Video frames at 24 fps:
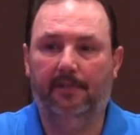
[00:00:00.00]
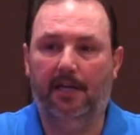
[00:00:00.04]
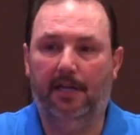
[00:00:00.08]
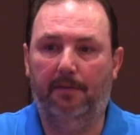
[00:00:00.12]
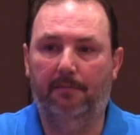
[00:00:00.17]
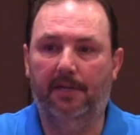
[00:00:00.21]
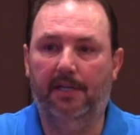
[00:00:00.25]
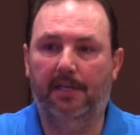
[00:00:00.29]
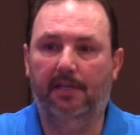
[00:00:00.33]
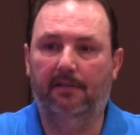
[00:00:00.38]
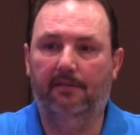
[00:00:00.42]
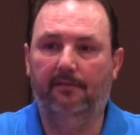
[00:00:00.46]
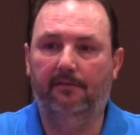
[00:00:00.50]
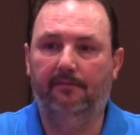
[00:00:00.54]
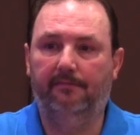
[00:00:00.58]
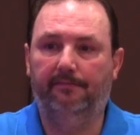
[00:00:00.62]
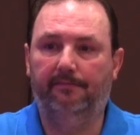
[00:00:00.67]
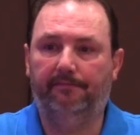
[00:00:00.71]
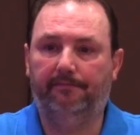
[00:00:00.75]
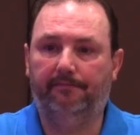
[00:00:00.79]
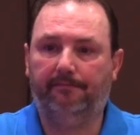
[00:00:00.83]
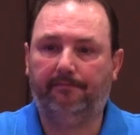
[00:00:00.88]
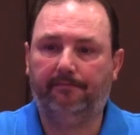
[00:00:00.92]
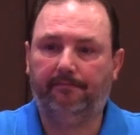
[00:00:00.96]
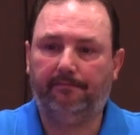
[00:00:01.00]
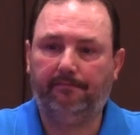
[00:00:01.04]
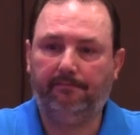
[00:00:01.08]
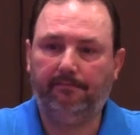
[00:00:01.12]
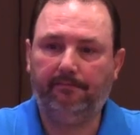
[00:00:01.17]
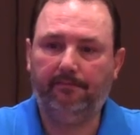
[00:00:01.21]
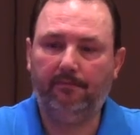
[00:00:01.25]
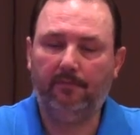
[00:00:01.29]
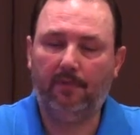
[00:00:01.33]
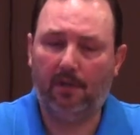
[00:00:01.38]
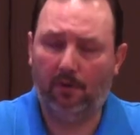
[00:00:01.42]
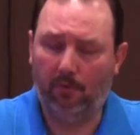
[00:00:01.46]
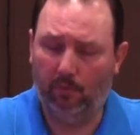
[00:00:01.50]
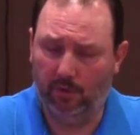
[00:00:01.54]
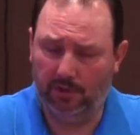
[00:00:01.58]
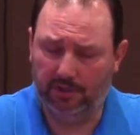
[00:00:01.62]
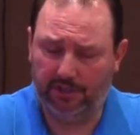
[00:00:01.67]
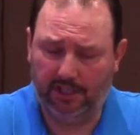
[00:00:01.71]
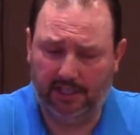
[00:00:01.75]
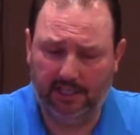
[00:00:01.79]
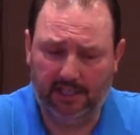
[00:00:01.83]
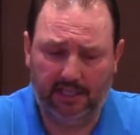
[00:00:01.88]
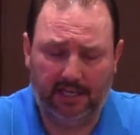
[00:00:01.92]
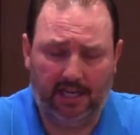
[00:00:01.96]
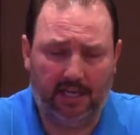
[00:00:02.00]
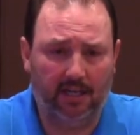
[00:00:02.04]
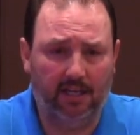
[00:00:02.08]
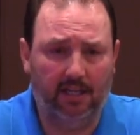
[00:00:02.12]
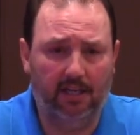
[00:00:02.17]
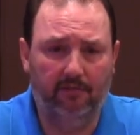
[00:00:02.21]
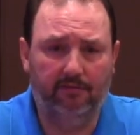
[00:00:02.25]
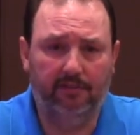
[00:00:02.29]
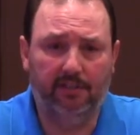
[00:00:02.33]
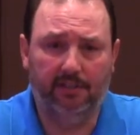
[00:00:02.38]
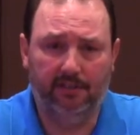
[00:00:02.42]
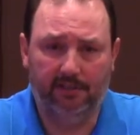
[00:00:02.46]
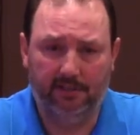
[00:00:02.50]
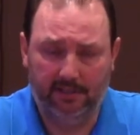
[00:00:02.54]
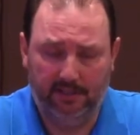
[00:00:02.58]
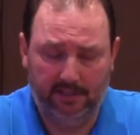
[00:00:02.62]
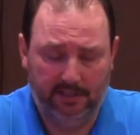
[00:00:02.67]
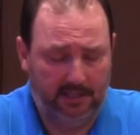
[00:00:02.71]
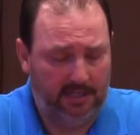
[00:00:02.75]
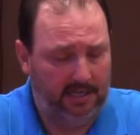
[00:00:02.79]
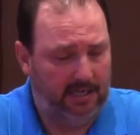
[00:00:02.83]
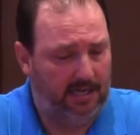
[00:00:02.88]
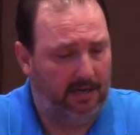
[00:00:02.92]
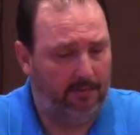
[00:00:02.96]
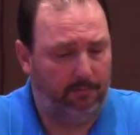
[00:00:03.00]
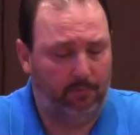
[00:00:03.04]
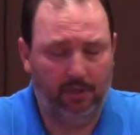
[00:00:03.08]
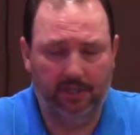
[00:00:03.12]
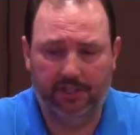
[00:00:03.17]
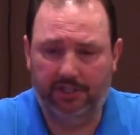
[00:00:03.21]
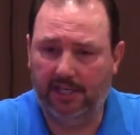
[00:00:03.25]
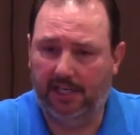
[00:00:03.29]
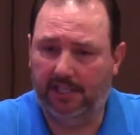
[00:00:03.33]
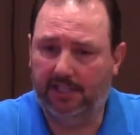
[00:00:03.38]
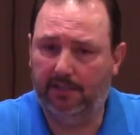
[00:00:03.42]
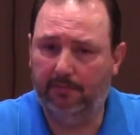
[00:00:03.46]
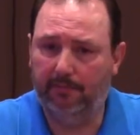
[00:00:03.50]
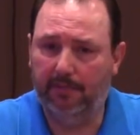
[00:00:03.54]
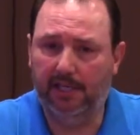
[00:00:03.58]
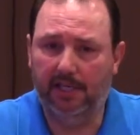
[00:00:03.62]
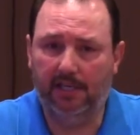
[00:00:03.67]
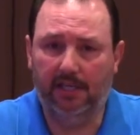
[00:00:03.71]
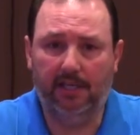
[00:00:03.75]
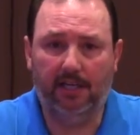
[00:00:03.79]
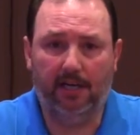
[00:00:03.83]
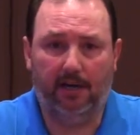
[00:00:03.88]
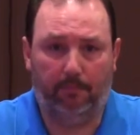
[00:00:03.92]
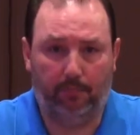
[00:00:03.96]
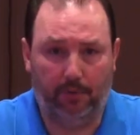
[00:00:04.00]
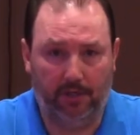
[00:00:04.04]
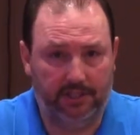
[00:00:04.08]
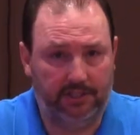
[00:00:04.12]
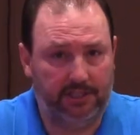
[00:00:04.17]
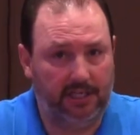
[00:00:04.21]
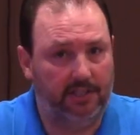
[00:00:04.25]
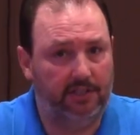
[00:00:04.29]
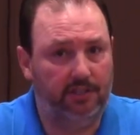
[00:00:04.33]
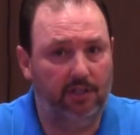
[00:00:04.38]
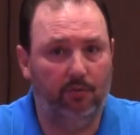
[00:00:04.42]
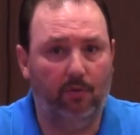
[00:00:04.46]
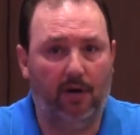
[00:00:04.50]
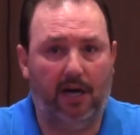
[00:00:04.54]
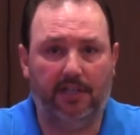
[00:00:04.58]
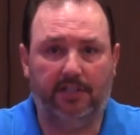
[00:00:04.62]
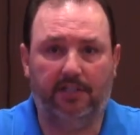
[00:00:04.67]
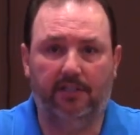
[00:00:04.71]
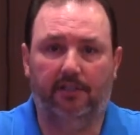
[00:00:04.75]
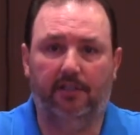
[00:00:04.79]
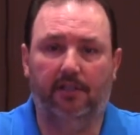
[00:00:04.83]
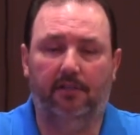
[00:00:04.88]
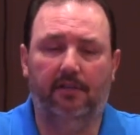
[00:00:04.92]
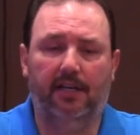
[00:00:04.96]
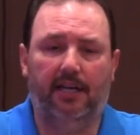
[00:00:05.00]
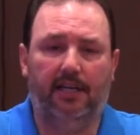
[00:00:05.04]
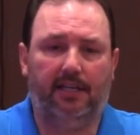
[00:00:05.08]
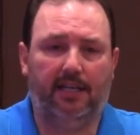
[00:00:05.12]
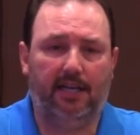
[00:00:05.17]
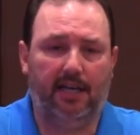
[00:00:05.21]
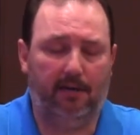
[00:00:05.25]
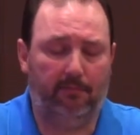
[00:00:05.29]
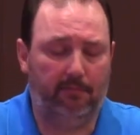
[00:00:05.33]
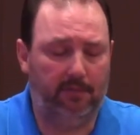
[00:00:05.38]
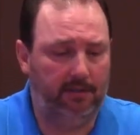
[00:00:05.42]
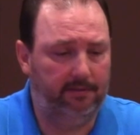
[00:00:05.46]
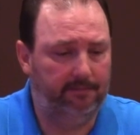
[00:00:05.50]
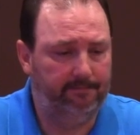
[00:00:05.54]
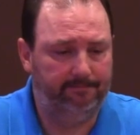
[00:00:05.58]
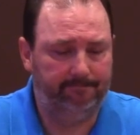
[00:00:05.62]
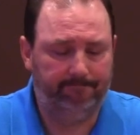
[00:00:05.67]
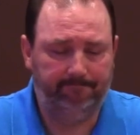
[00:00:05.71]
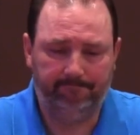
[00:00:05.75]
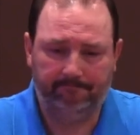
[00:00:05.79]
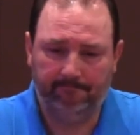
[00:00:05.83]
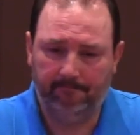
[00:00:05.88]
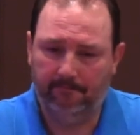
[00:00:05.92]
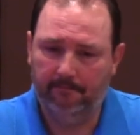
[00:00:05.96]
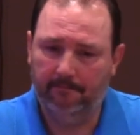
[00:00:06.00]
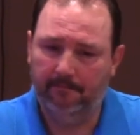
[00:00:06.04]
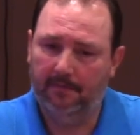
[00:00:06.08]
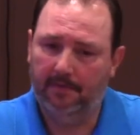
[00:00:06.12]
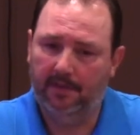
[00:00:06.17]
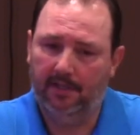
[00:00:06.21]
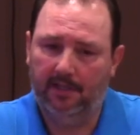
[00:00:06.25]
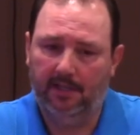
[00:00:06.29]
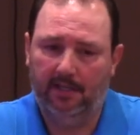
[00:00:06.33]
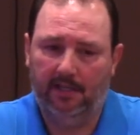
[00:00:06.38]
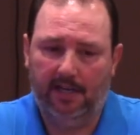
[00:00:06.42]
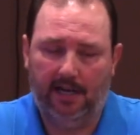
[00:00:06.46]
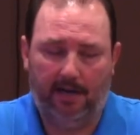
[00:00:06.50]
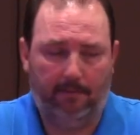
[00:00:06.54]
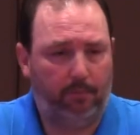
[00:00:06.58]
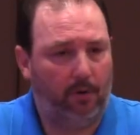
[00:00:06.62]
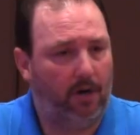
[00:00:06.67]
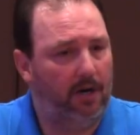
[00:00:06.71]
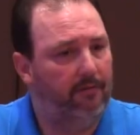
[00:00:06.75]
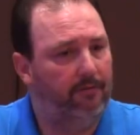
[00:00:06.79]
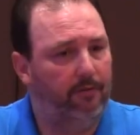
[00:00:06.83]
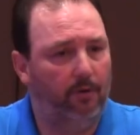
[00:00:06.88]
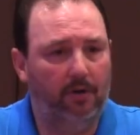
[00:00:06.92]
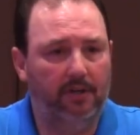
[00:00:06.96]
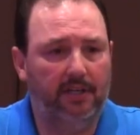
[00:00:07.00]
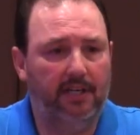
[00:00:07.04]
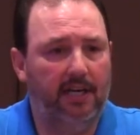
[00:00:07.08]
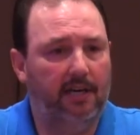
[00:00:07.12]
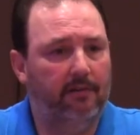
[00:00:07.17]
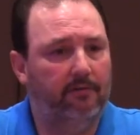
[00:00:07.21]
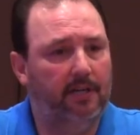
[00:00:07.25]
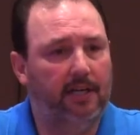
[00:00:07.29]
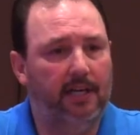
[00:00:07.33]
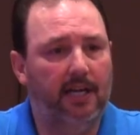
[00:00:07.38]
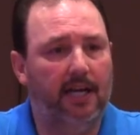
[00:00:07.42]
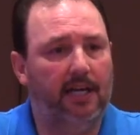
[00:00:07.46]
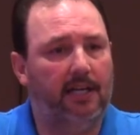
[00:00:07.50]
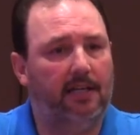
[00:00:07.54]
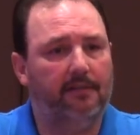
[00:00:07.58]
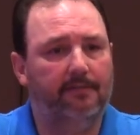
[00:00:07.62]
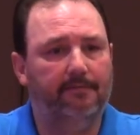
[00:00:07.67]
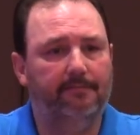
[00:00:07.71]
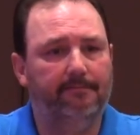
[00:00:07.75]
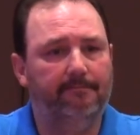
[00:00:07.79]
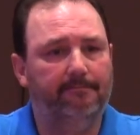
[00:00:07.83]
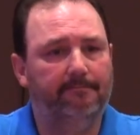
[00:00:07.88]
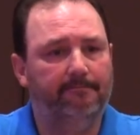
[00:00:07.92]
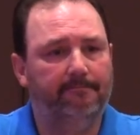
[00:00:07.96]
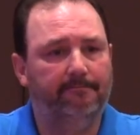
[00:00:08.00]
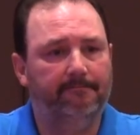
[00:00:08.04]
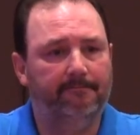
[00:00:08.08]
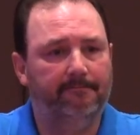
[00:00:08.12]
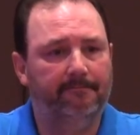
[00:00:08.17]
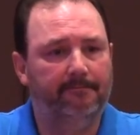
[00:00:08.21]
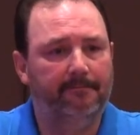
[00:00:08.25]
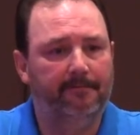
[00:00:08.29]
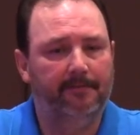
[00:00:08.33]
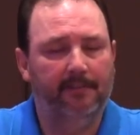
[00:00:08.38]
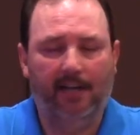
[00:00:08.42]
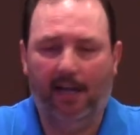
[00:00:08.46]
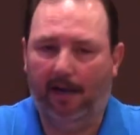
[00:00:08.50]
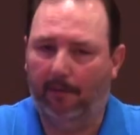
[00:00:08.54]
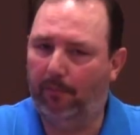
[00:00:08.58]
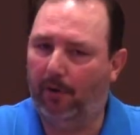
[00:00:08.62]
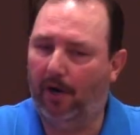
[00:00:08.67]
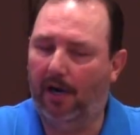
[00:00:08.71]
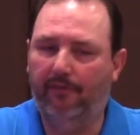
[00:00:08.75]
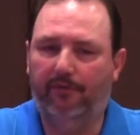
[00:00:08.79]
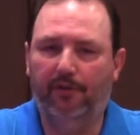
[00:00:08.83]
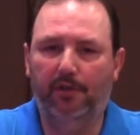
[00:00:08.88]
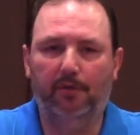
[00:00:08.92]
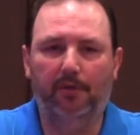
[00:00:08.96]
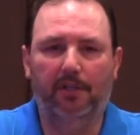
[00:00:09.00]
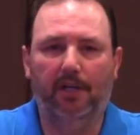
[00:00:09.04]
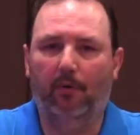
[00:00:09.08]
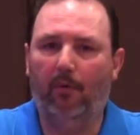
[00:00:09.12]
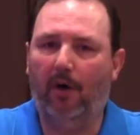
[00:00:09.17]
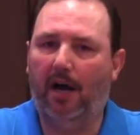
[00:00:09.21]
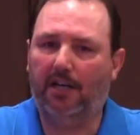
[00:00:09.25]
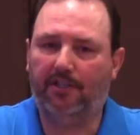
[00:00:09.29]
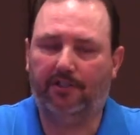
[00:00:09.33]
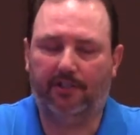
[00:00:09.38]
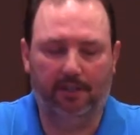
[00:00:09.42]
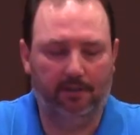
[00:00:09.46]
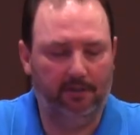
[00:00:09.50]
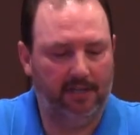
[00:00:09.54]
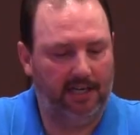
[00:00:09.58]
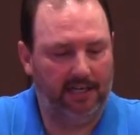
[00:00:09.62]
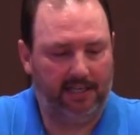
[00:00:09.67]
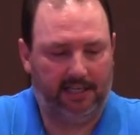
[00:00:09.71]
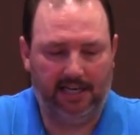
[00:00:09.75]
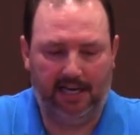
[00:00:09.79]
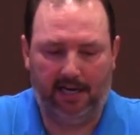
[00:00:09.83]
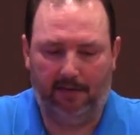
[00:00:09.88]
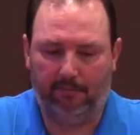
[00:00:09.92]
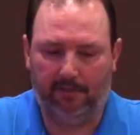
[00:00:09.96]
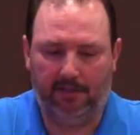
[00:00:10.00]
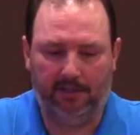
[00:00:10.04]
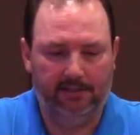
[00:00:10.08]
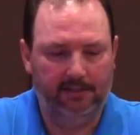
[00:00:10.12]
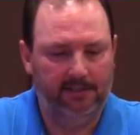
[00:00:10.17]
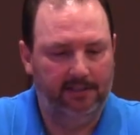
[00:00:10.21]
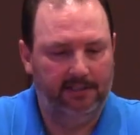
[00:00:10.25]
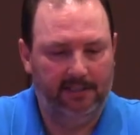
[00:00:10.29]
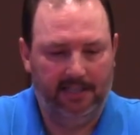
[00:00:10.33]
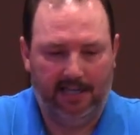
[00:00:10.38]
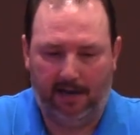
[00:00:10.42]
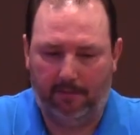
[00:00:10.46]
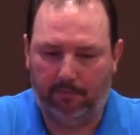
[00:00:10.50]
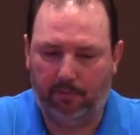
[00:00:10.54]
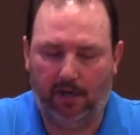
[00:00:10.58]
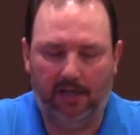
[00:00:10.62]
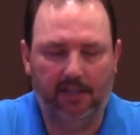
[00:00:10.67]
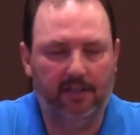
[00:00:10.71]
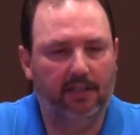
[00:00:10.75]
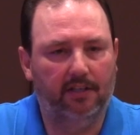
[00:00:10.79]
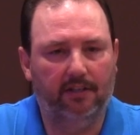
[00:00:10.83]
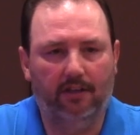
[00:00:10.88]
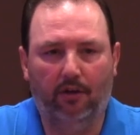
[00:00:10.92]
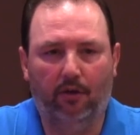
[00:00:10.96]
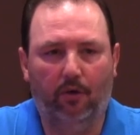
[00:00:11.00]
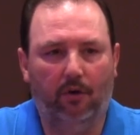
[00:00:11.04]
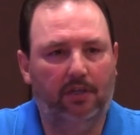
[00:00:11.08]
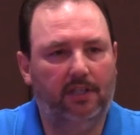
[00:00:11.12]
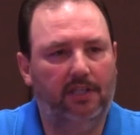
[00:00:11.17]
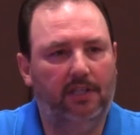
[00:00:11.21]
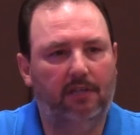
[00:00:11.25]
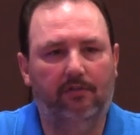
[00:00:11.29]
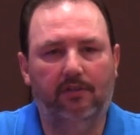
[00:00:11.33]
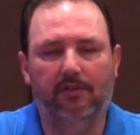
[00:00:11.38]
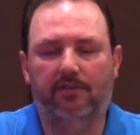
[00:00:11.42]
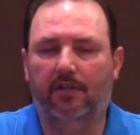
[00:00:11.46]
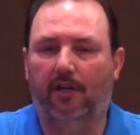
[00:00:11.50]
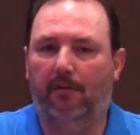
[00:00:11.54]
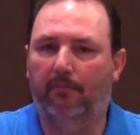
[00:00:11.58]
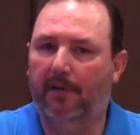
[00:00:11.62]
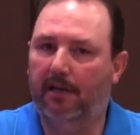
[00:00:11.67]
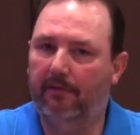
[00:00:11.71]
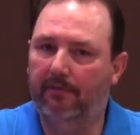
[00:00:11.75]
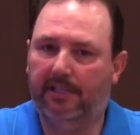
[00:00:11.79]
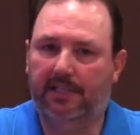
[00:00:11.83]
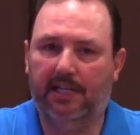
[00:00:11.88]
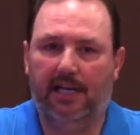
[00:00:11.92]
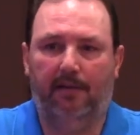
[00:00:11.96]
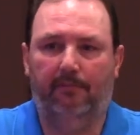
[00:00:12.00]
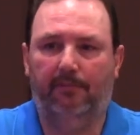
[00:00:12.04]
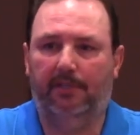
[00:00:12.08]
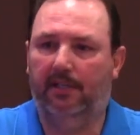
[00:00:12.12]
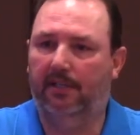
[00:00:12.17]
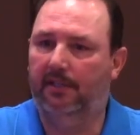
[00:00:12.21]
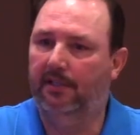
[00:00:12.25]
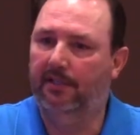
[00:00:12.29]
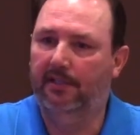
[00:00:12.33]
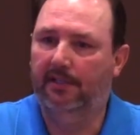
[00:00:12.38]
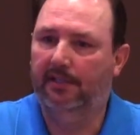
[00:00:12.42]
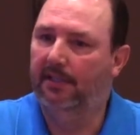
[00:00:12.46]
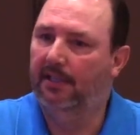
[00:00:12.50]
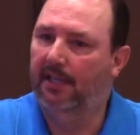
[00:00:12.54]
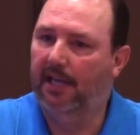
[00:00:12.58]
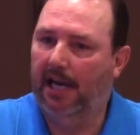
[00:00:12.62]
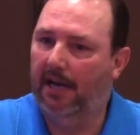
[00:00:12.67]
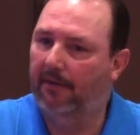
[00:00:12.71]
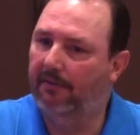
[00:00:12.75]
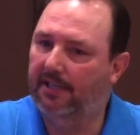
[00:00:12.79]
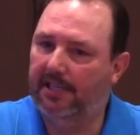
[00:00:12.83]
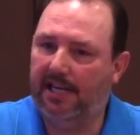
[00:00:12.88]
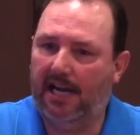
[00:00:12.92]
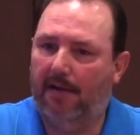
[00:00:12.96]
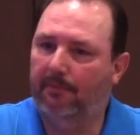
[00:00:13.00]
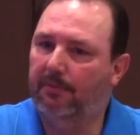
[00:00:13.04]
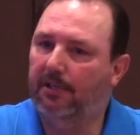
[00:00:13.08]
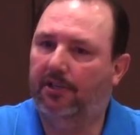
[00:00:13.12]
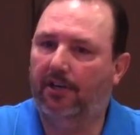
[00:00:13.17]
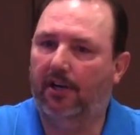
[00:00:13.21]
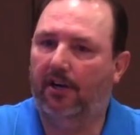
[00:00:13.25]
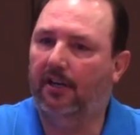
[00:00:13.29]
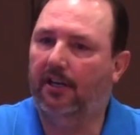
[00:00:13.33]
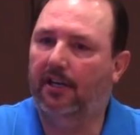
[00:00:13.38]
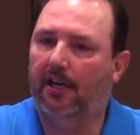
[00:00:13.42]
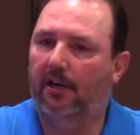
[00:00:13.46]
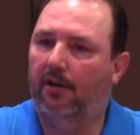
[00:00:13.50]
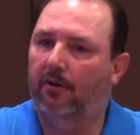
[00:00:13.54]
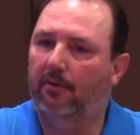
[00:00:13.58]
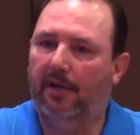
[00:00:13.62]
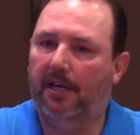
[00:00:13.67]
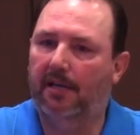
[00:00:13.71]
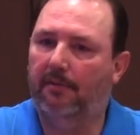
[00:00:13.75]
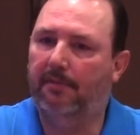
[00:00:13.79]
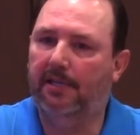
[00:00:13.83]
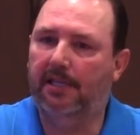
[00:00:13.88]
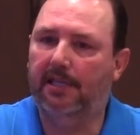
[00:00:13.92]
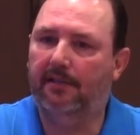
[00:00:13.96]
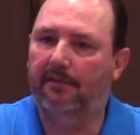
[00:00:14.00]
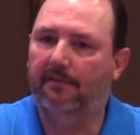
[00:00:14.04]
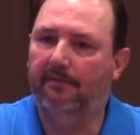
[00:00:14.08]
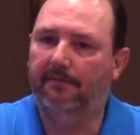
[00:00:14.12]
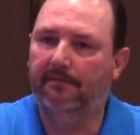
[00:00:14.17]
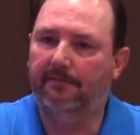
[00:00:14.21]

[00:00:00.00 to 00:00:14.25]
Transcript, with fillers: Amen? Once again, I love you. I appreciate you being here. I appreciate you watching through that camera. I pray for you every day. I pray for you that watch through that camera. I pray that the Lord give you something every time you every time you turn it on. Amen.